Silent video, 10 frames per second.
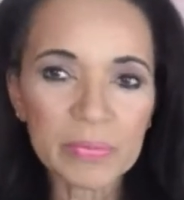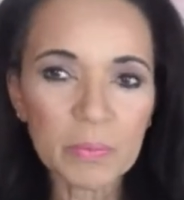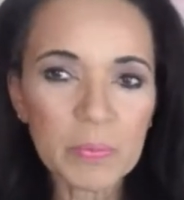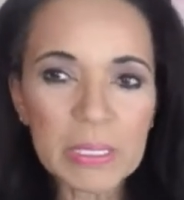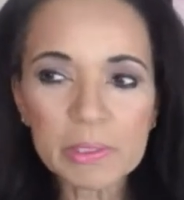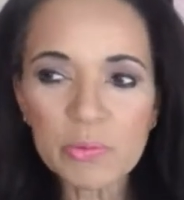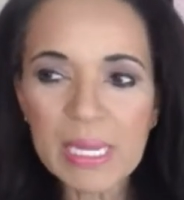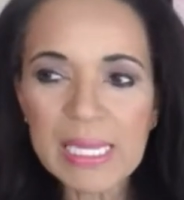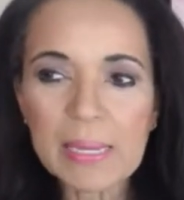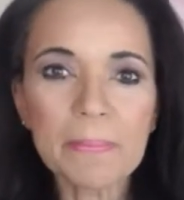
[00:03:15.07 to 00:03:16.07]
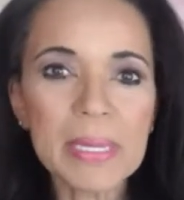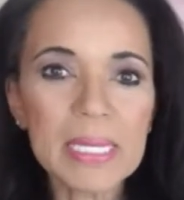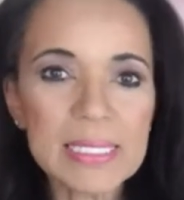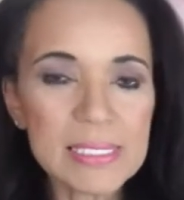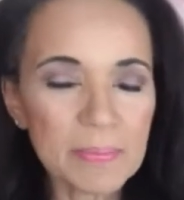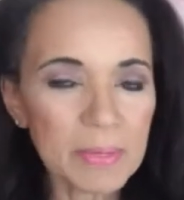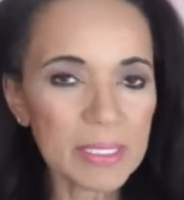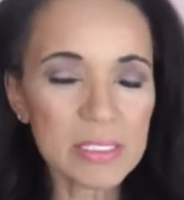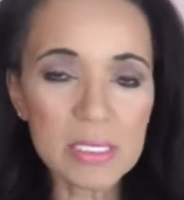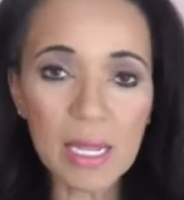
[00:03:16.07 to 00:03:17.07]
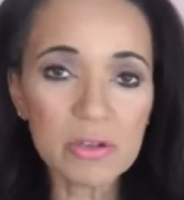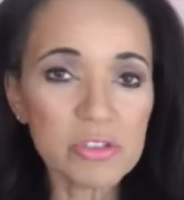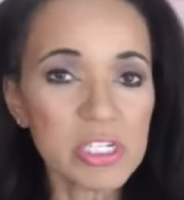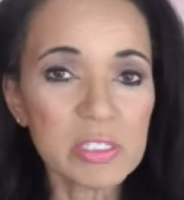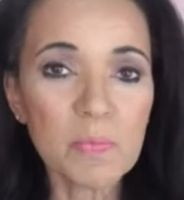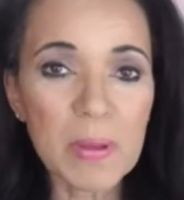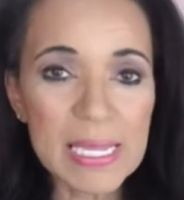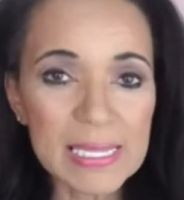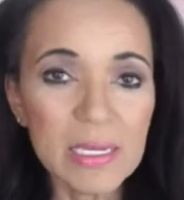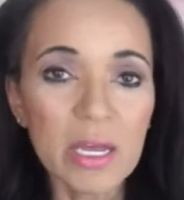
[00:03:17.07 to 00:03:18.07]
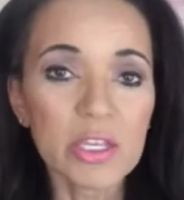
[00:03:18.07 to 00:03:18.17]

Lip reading: People are making millions and millions of dollars just being